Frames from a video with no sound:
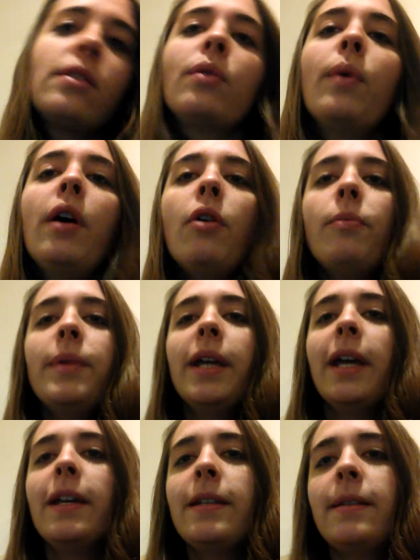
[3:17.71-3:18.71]
So what
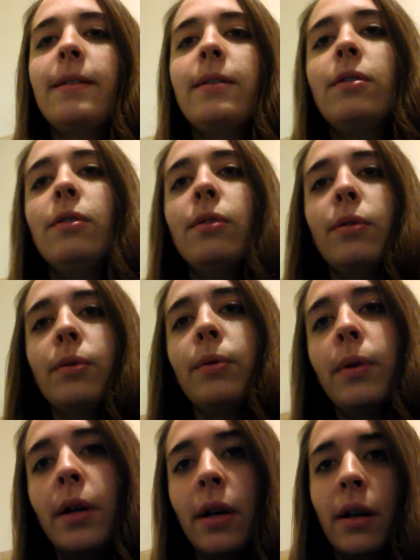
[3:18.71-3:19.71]
OPKs
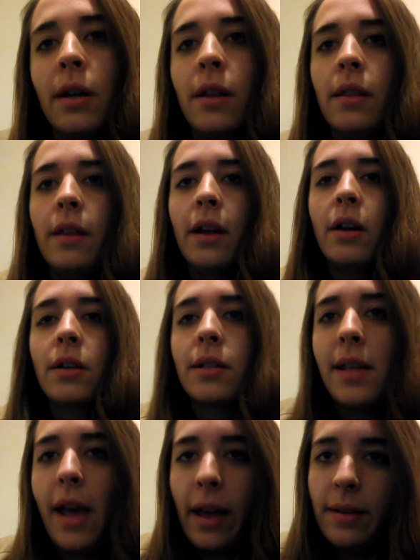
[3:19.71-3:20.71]
do, they are
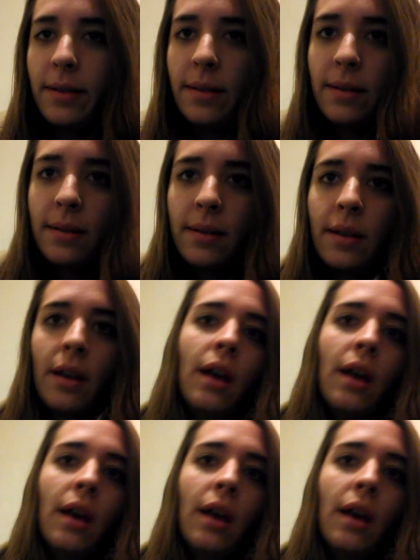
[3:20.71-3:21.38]
tests.